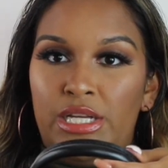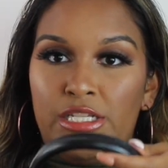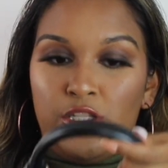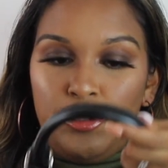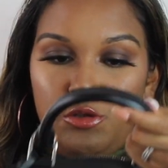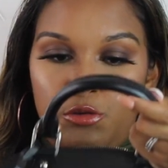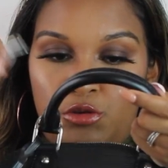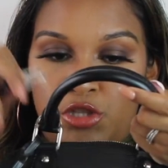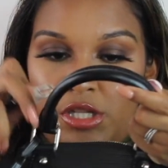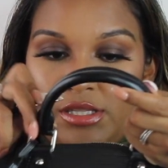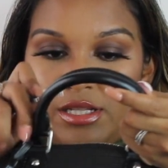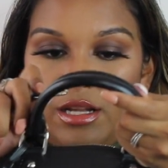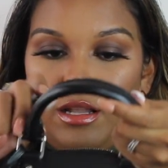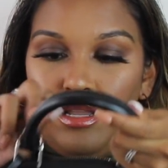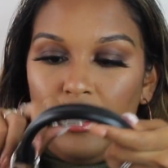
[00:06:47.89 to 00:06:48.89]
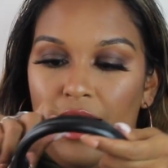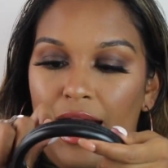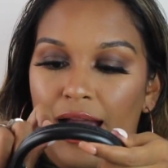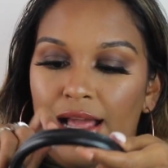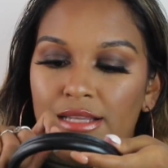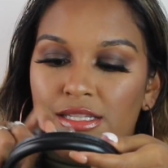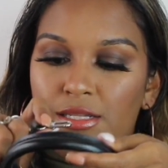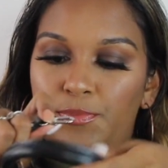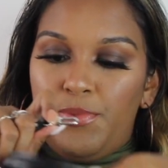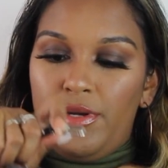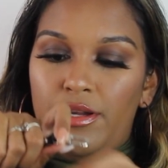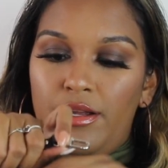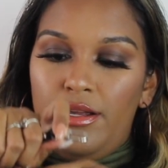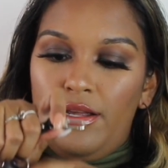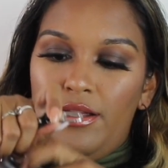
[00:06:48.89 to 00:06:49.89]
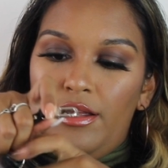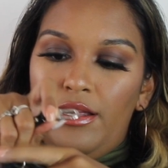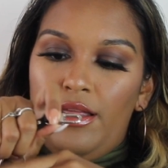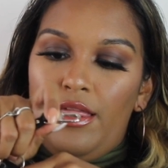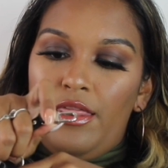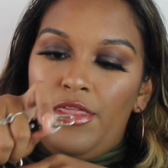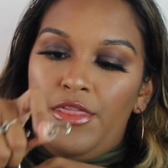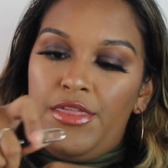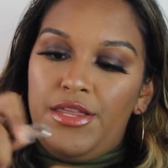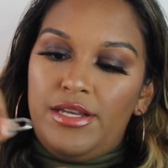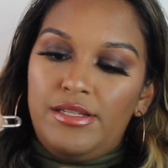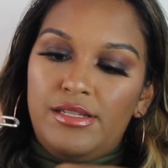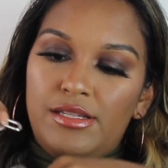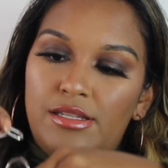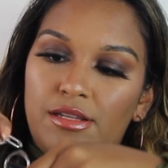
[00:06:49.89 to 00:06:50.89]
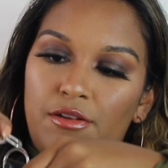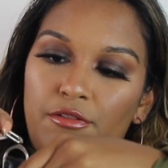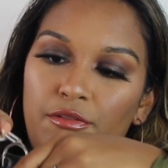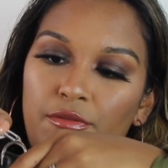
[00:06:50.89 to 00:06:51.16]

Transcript: is you just clasp this